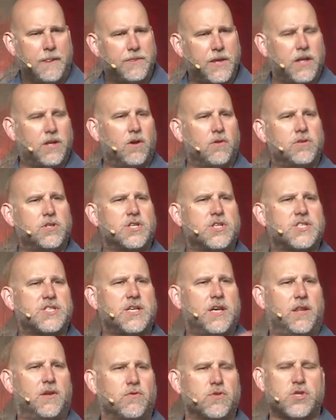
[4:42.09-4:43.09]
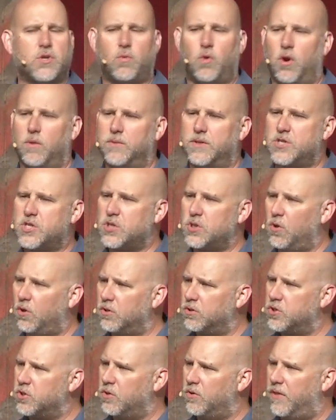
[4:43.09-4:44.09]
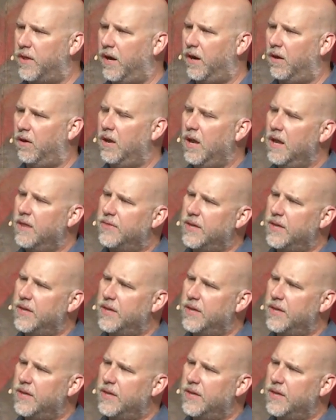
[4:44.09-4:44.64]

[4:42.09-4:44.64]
They don't just say there was a Roman soldier there.